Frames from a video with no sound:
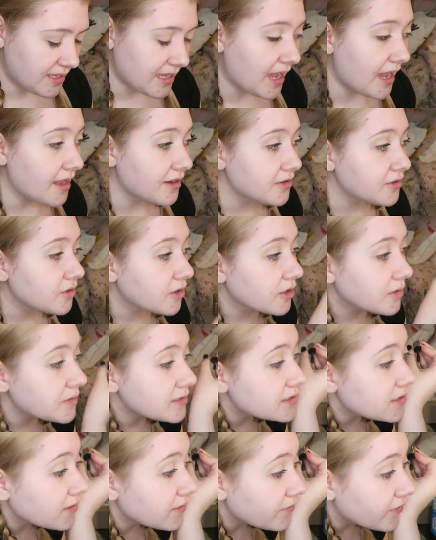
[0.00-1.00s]
yeah, New York
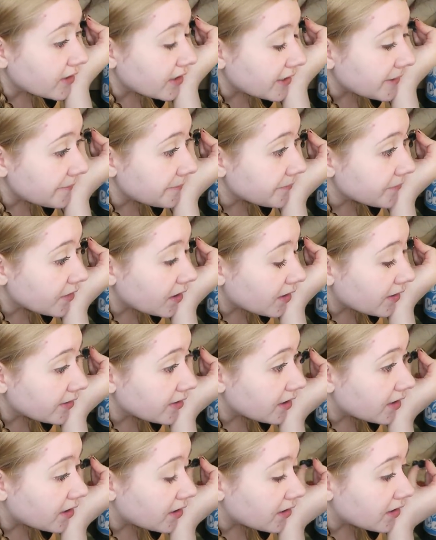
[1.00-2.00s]
was so fun. All
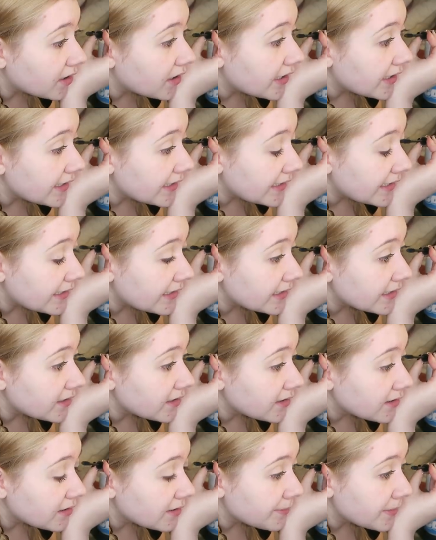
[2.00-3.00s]
in all, I
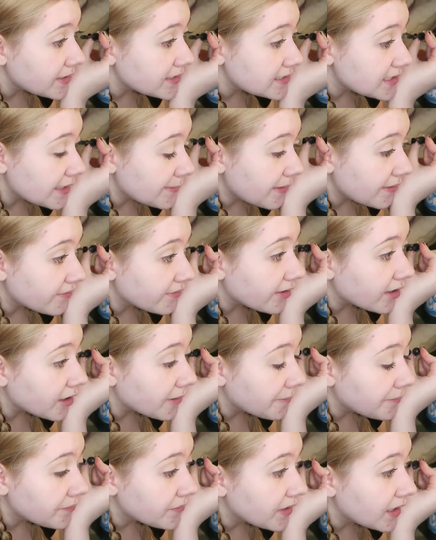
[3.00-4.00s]
had the best time
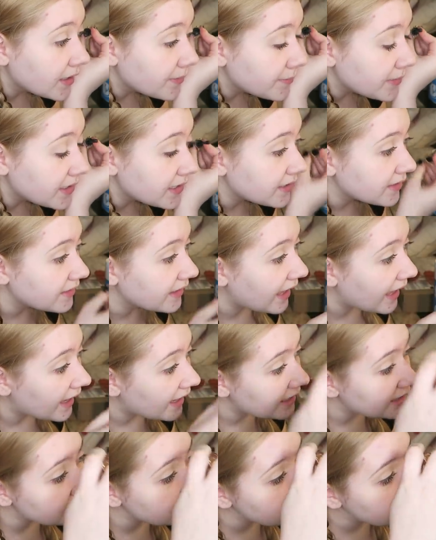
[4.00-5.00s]
ever. And meeting the
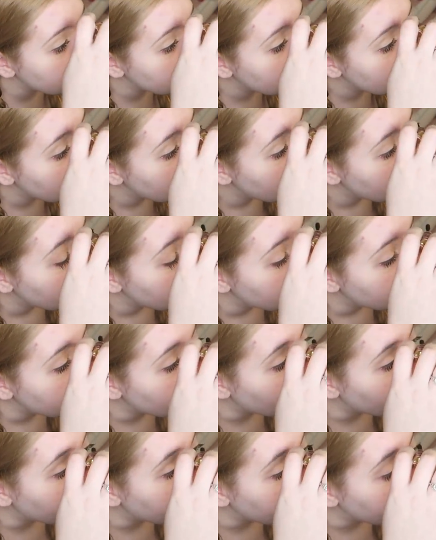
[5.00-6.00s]
cast,
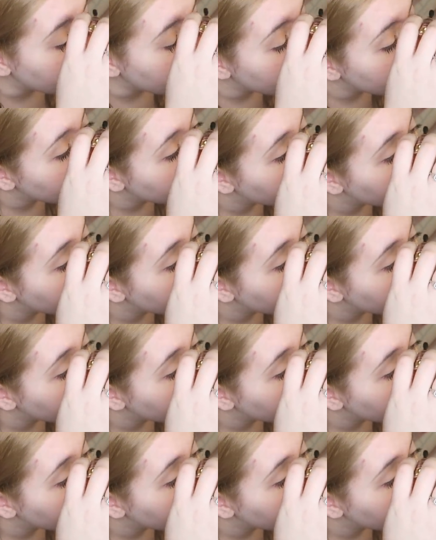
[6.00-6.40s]
Jo and